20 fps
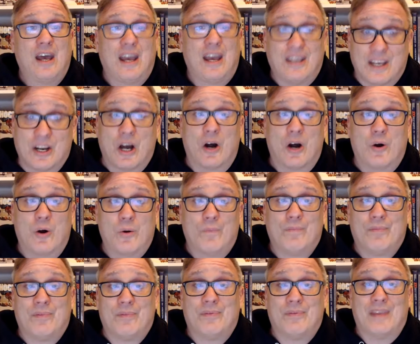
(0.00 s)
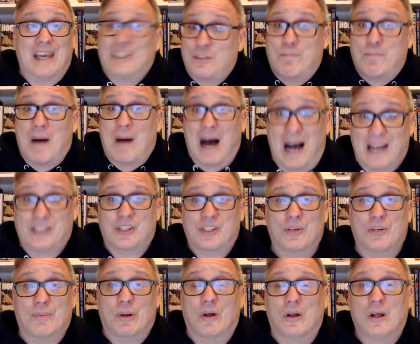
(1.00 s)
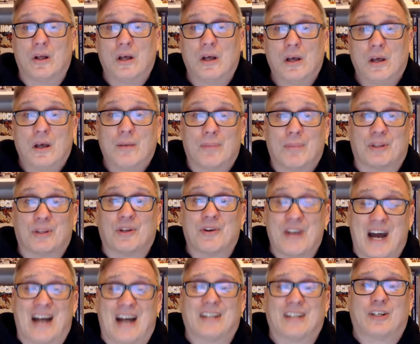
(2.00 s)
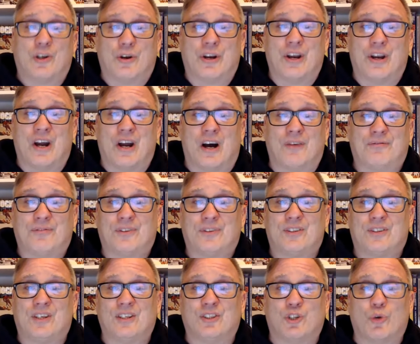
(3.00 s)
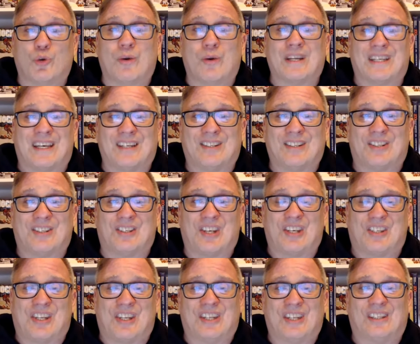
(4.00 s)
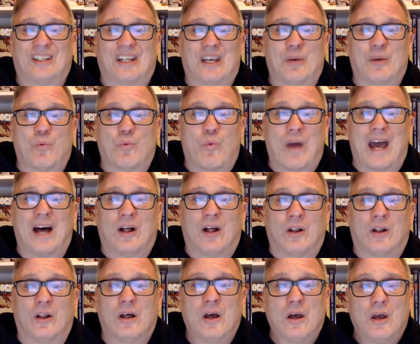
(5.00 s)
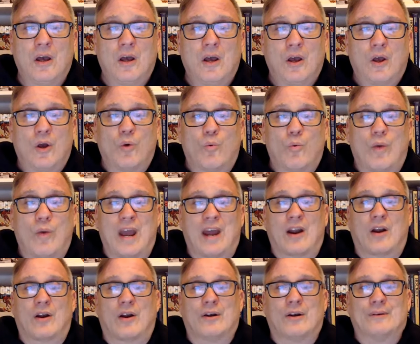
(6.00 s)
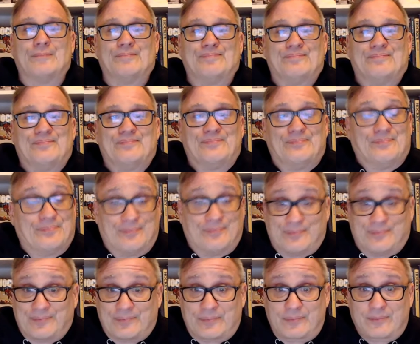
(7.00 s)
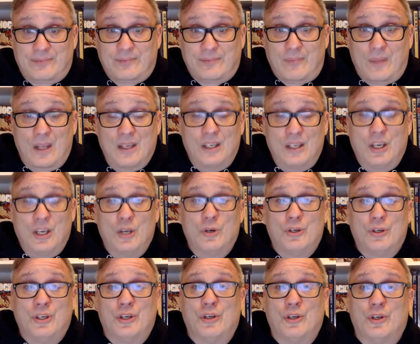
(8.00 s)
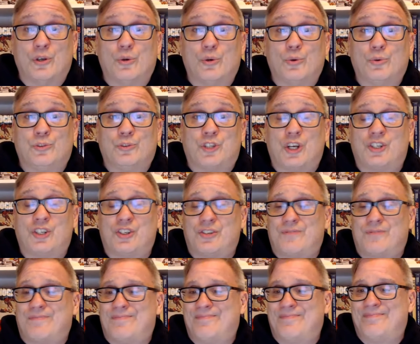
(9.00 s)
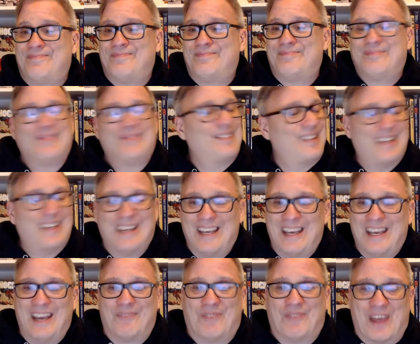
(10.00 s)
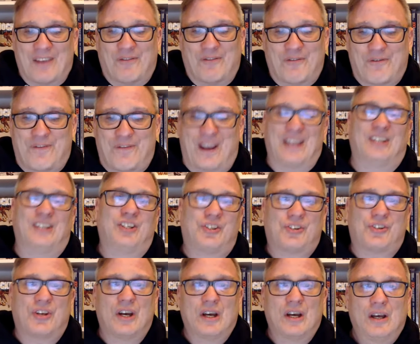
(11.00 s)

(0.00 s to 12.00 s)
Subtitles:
you know, it's possible, but they're not good enough to do it consistently well, where you just, if they face,